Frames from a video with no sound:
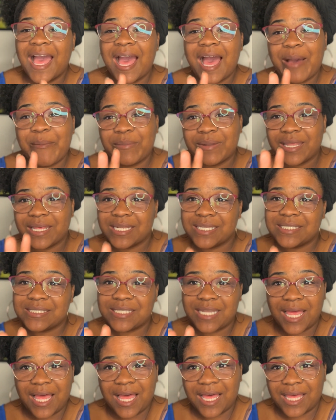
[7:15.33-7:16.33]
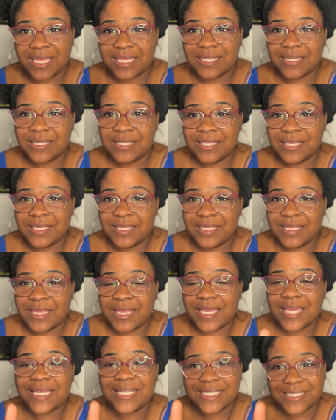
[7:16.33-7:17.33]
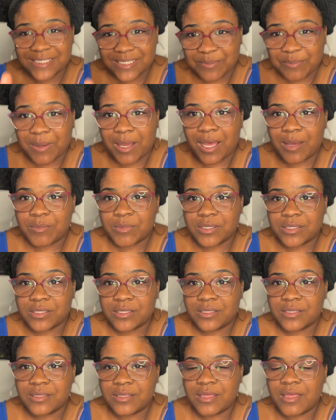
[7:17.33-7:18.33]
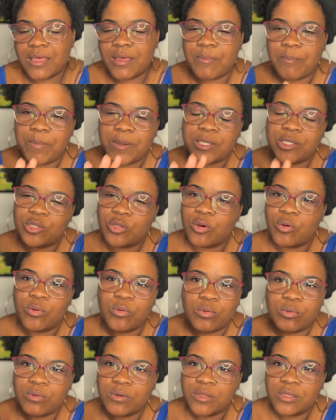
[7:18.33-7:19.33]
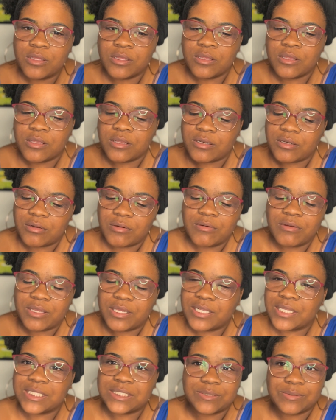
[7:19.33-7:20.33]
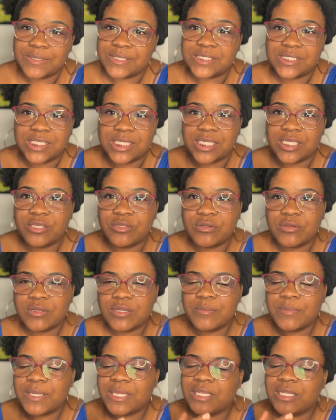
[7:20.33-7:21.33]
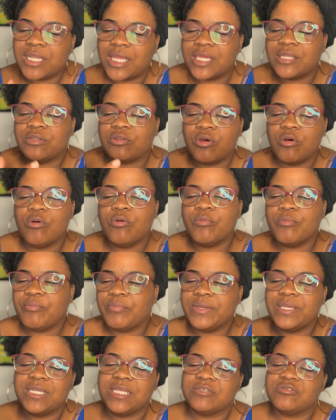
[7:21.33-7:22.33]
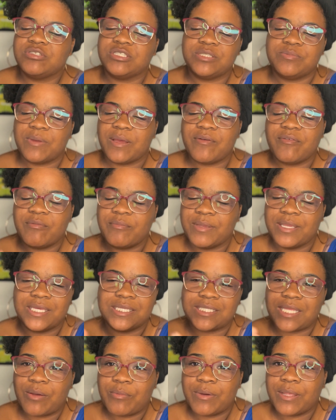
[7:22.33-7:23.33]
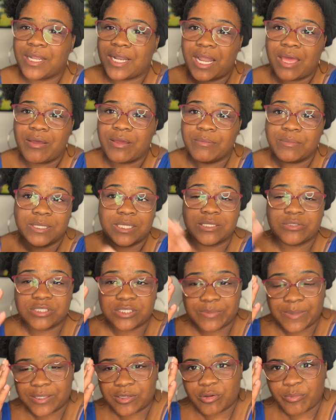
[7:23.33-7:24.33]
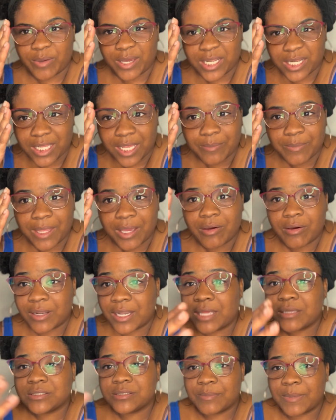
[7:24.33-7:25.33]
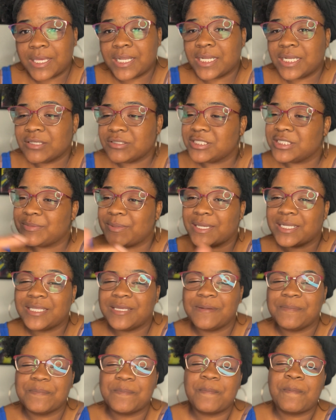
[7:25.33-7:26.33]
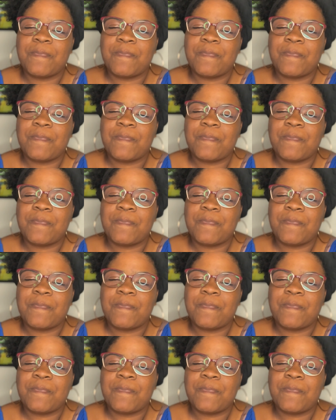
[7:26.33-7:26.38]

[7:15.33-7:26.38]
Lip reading: I'm gonna let it slide, cause it's your mama. But don't get it twisted. You know what I mean? Like, don't be disrespectful, because I wouldn't allow him to disrespect nobody. I'm not gonna allow somebody to disrespect him.